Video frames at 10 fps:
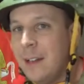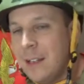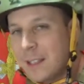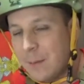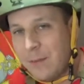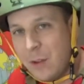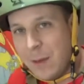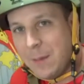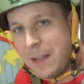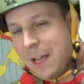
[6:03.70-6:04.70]
Some of you
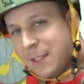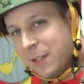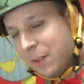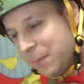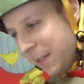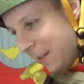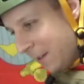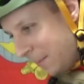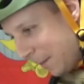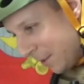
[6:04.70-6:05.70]
may be asking. Well, let me
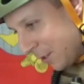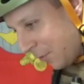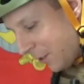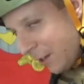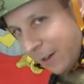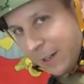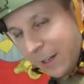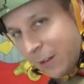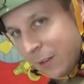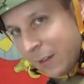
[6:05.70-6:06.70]
pop this free right
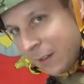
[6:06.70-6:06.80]
now.